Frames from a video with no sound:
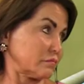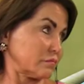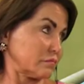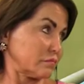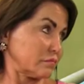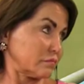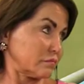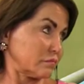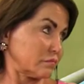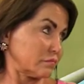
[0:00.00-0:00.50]

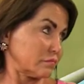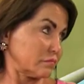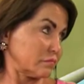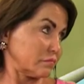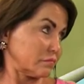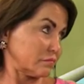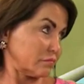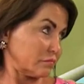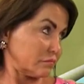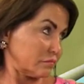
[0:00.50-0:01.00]

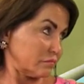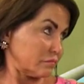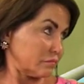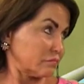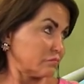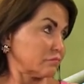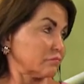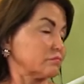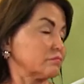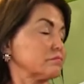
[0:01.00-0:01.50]

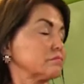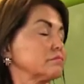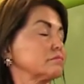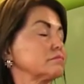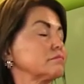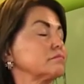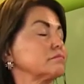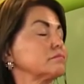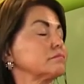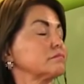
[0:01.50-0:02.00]

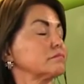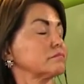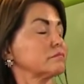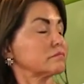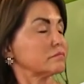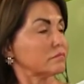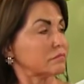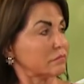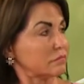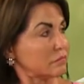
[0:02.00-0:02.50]

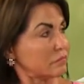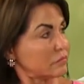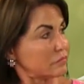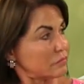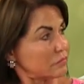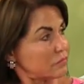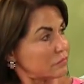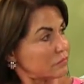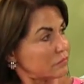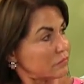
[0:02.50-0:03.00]

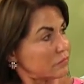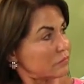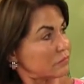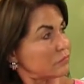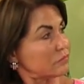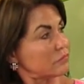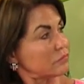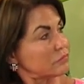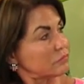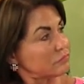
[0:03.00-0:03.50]

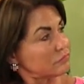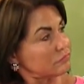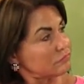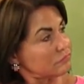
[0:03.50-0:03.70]
(not speaking)